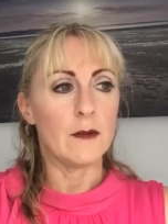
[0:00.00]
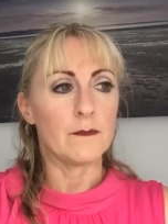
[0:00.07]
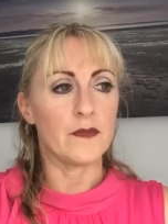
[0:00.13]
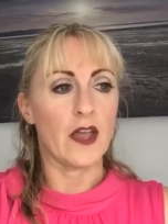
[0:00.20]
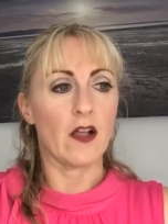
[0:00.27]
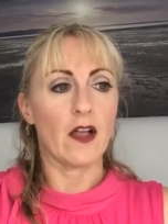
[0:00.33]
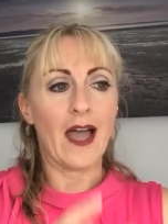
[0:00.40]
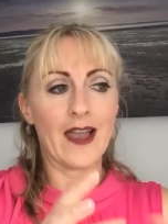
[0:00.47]

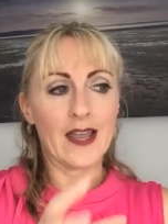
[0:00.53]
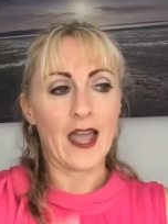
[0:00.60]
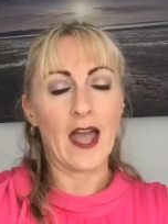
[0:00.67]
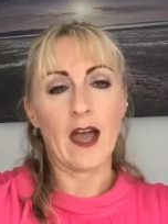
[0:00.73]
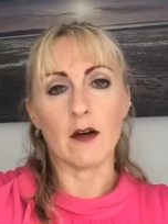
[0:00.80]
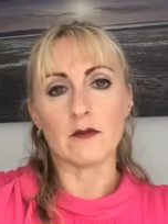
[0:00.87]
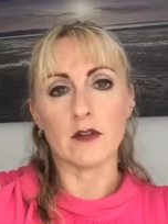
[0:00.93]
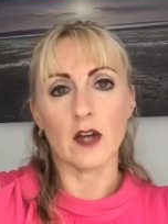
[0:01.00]
They'll hang
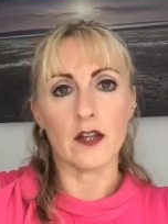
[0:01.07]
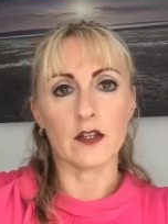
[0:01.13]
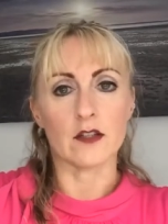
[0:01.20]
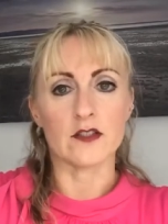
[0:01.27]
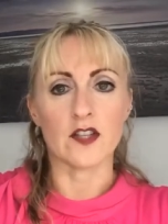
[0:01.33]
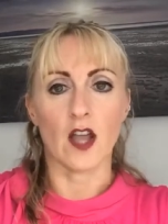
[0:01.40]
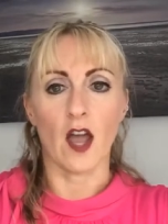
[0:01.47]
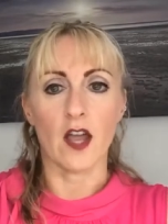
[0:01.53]
out
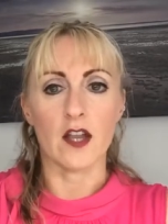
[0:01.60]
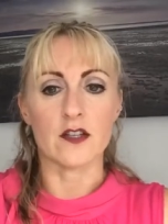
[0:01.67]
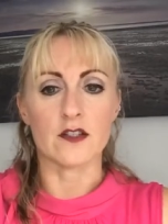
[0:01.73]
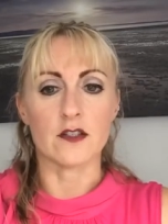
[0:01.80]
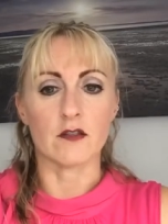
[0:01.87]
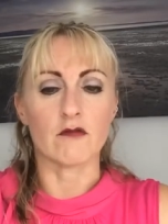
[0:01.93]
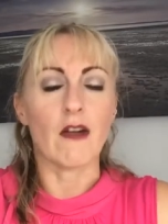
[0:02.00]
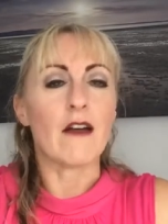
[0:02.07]
and
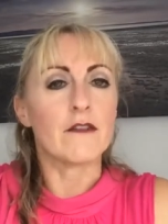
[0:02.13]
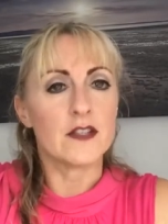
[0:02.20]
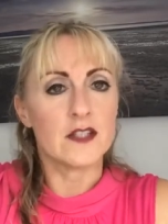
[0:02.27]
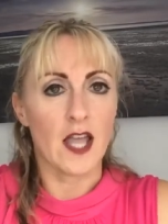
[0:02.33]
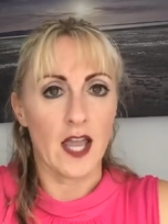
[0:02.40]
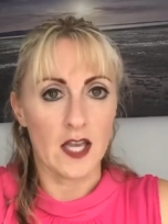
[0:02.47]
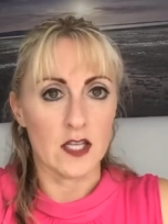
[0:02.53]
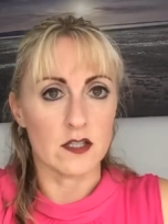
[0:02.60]

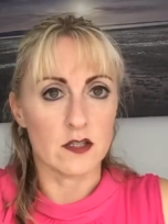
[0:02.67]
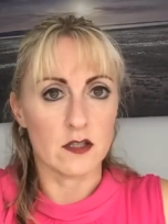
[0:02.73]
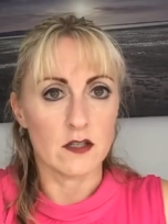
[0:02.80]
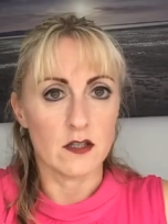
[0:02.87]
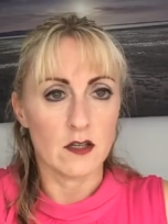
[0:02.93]
gravitate